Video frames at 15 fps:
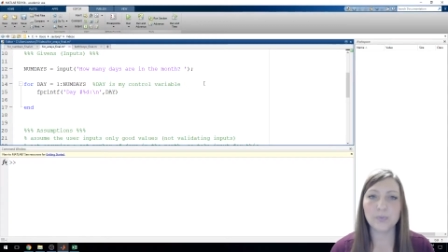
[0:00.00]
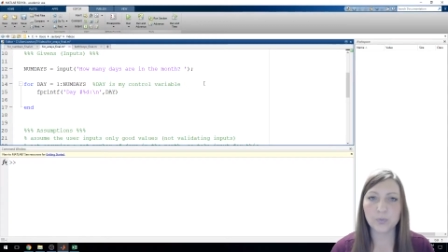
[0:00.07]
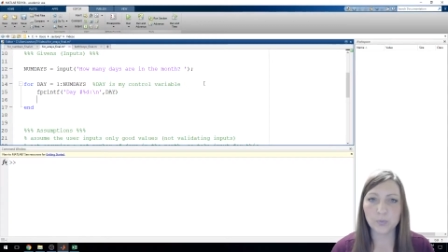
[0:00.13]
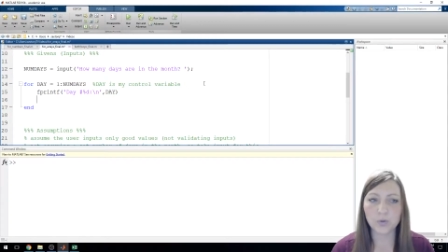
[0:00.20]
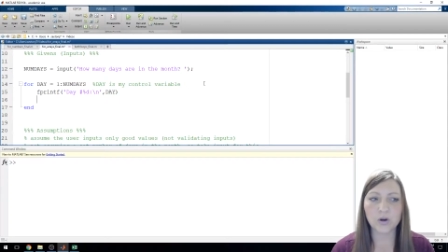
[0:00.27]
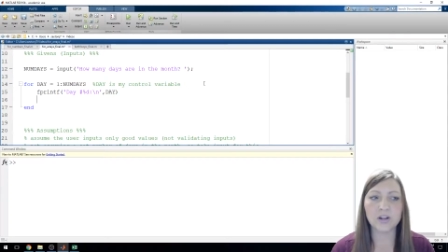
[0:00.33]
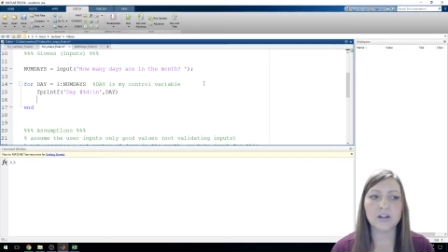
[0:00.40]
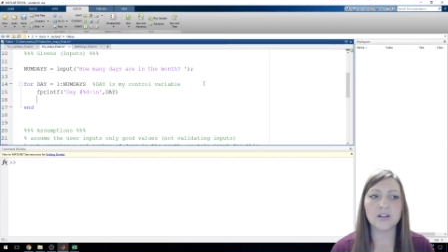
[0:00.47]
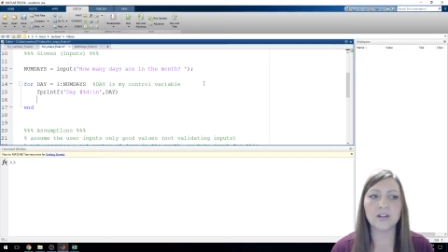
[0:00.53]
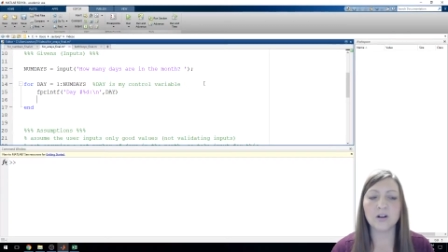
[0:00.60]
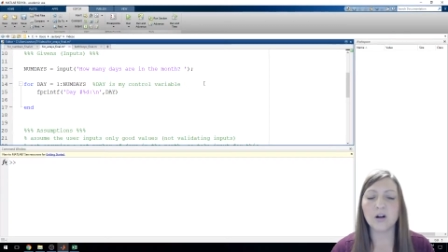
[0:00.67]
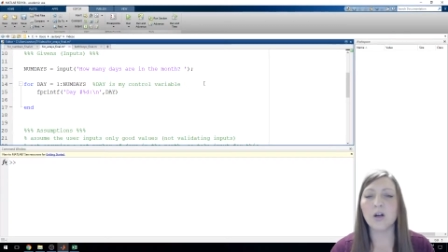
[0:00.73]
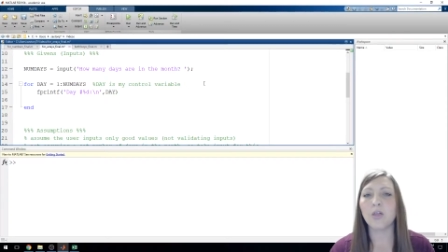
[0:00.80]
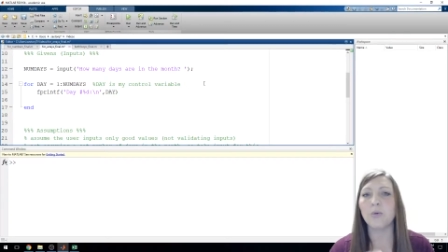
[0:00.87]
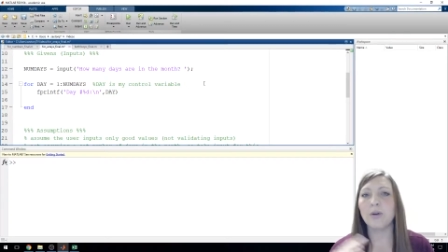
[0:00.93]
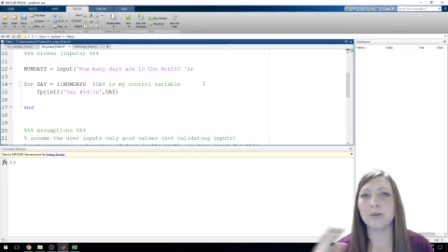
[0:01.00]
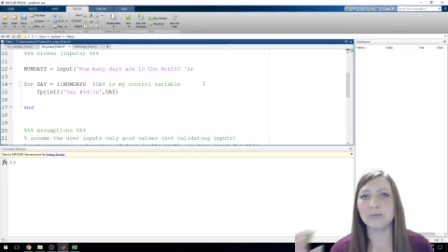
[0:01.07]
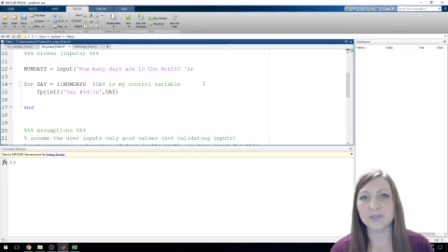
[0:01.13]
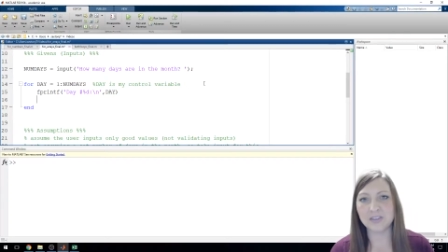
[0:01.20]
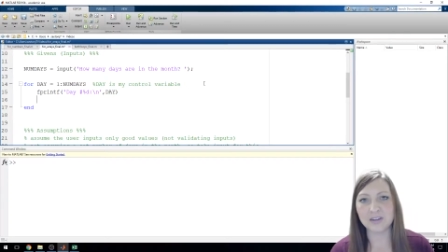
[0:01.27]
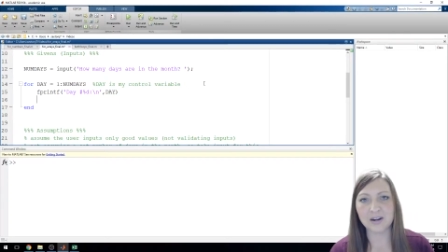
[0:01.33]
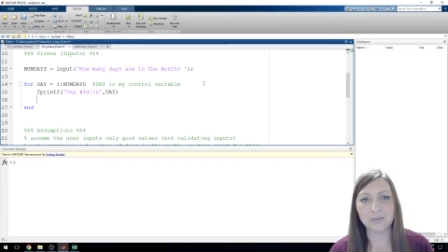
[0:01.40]
1 all the way up to
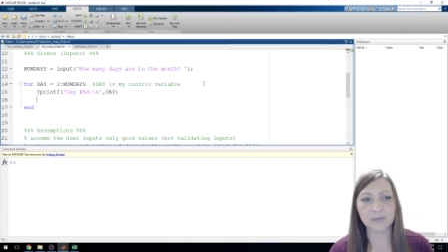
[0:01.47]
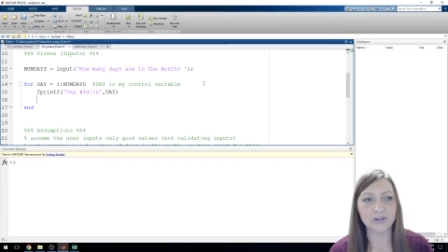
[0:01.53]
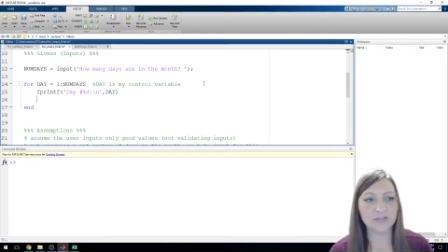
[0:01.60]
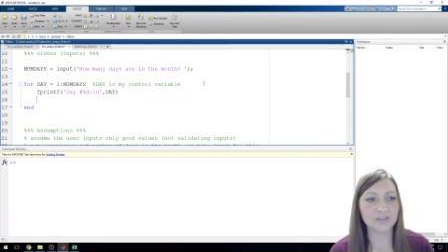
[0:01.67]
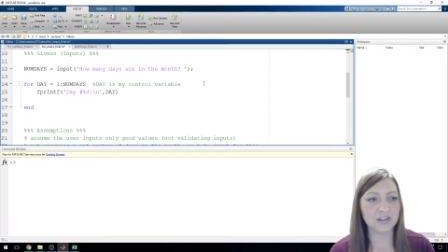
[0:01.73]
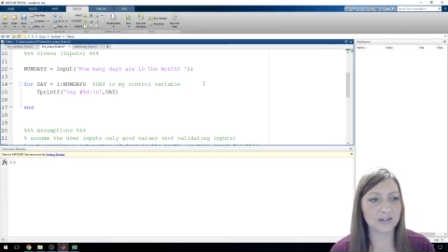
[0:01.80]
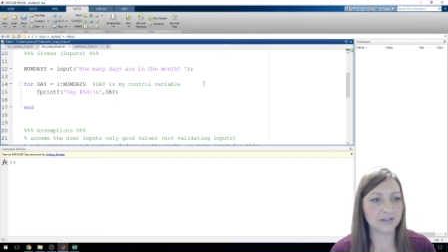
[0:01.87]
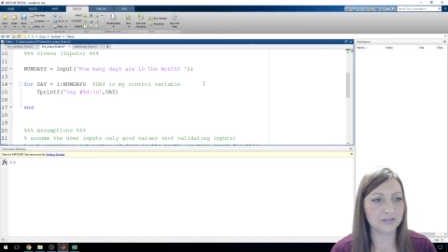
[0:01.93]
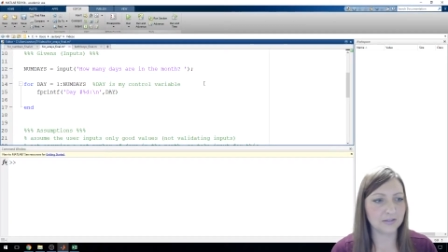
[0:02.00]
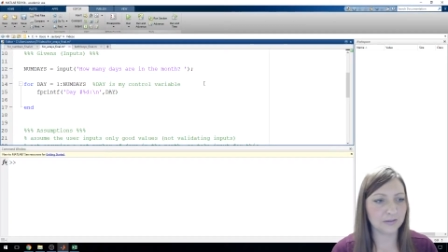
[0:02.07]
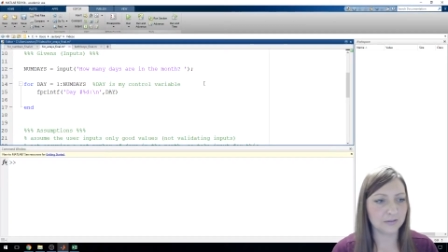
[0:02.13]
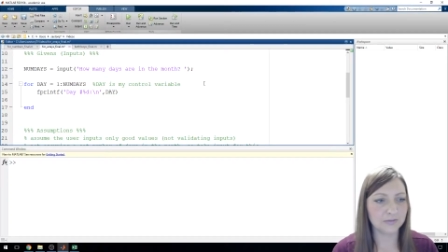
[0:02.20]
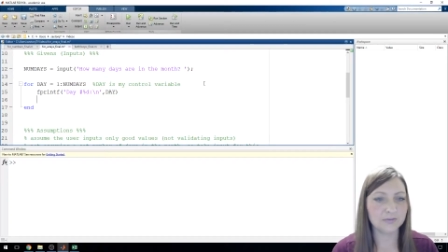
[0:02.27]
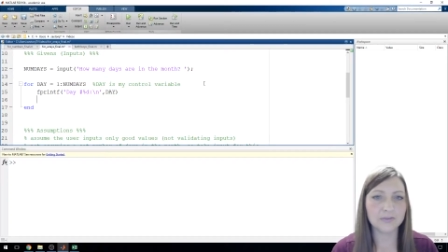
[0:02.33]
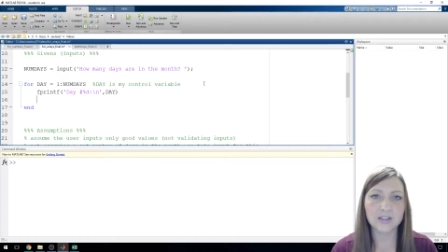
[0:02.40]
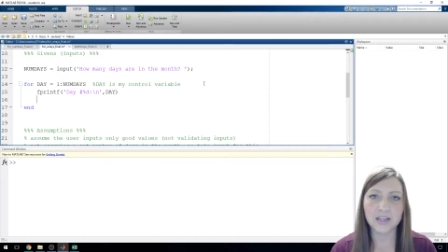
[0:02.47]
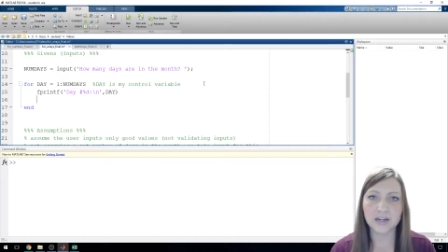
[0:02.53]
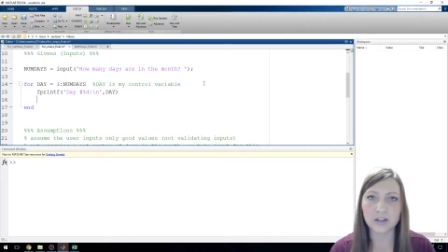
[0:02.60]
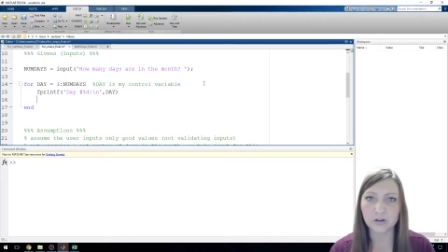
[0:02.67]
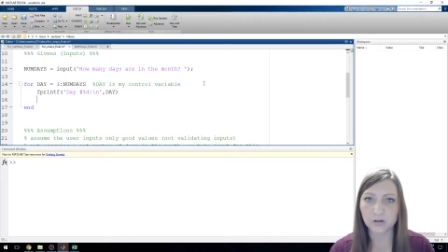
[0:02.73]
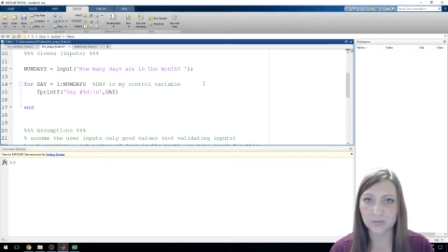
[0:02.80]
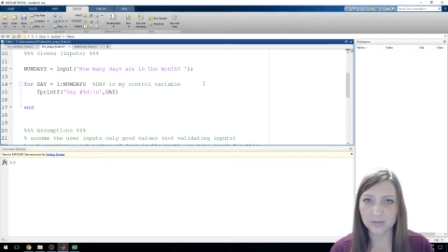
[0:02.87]
the number of days in
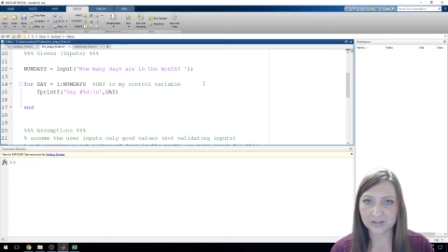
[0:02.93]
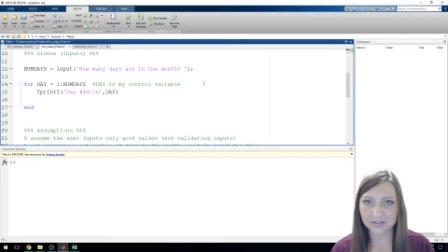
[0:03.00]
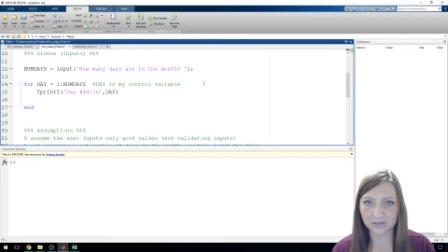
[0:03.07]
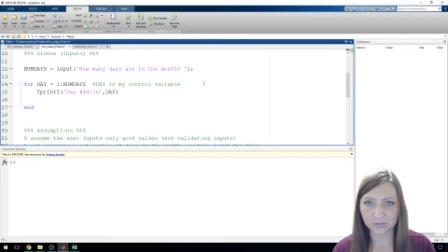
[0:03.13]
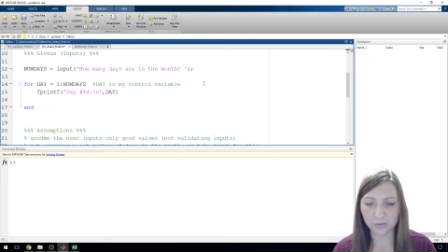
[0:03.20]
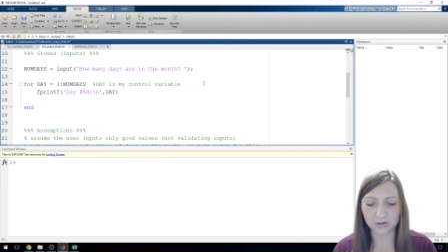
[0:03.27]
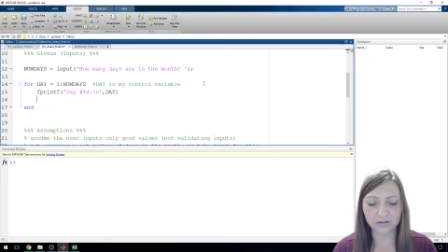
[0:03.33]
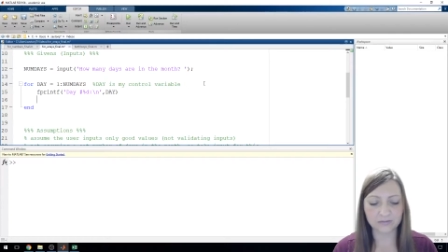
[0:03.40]
increments of 1.